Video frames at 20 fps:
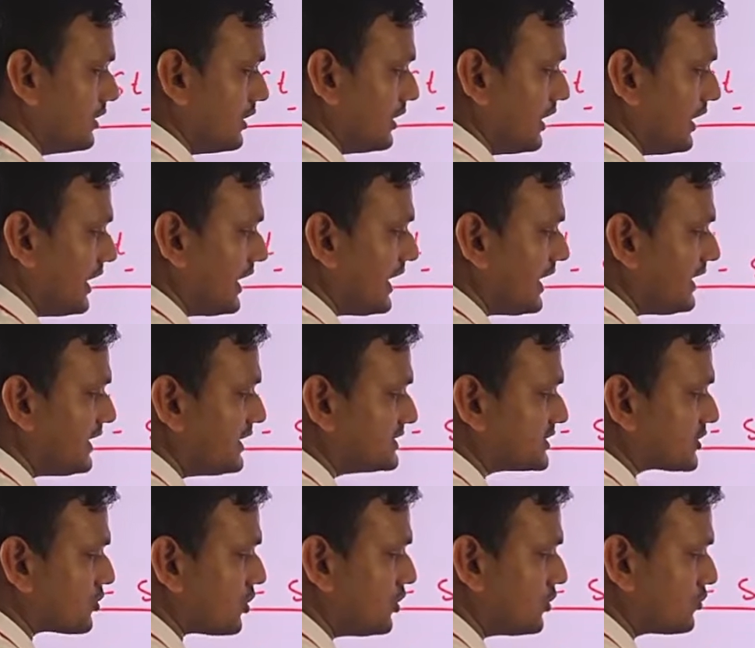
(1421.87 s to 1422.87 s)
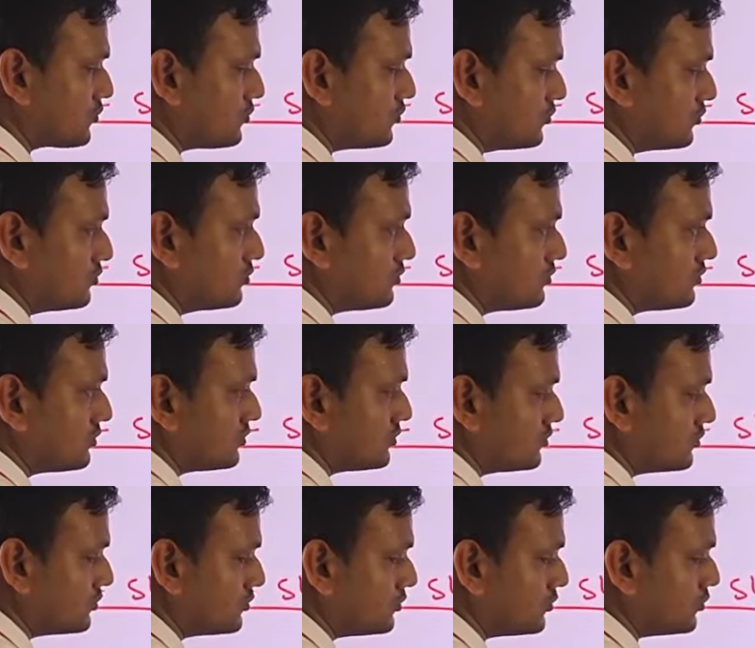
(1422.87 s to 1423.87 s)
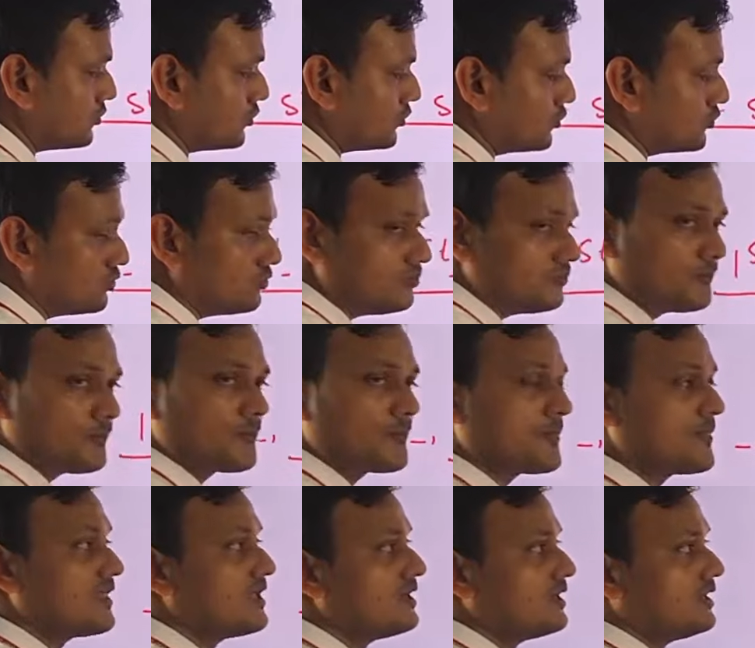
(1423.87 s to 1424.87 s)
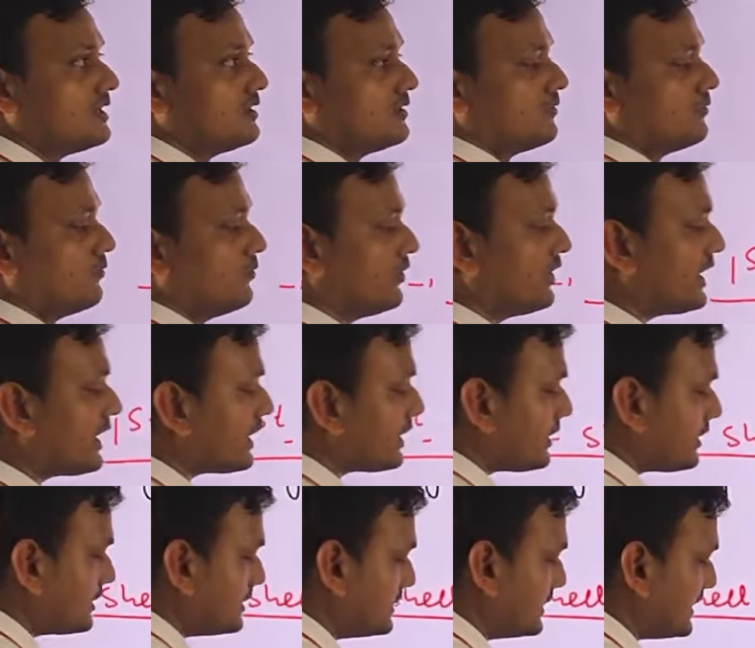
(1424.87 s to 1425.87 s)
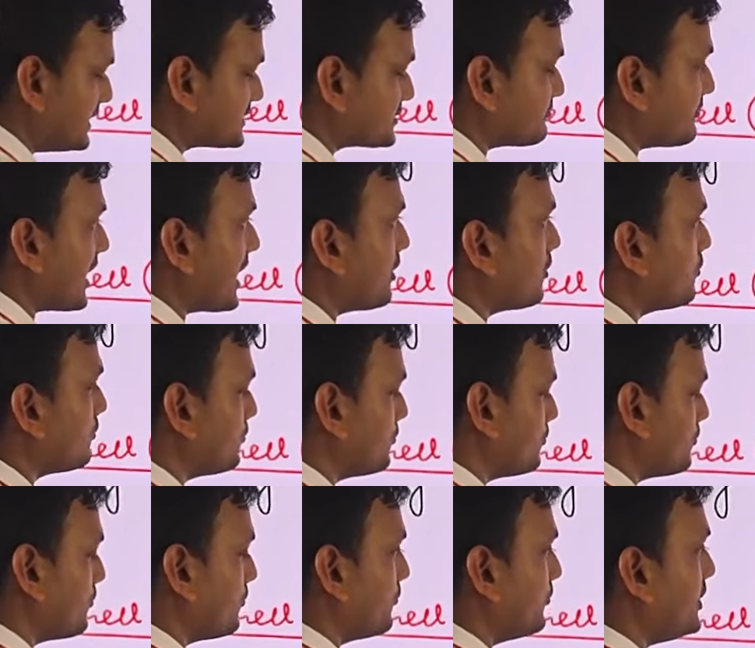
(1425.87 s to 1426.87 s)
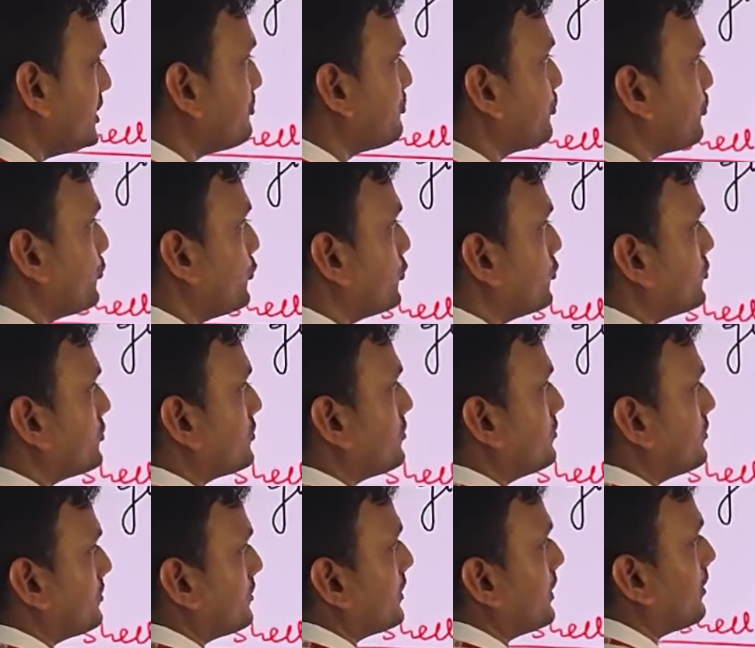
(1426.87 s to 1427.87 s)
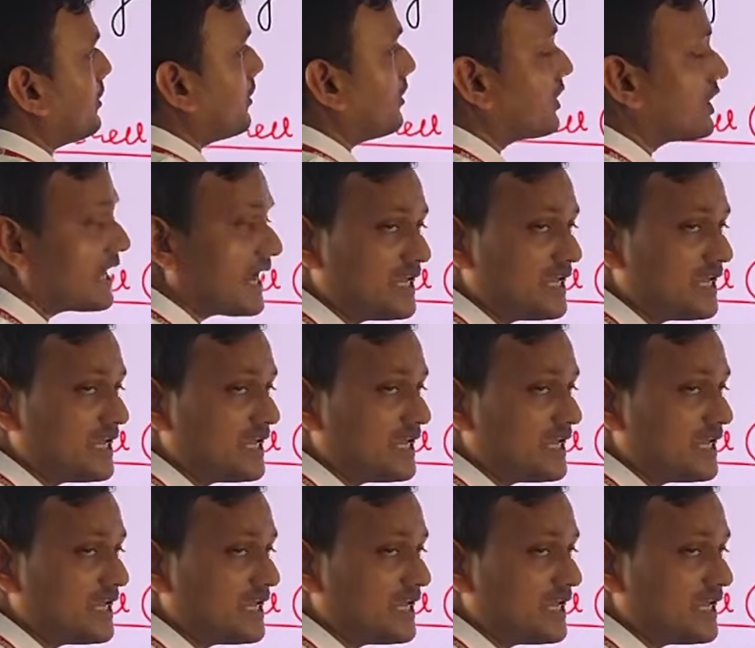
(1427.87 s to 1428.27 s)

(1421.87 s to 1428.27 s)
n is equal to 2. When this value we put or I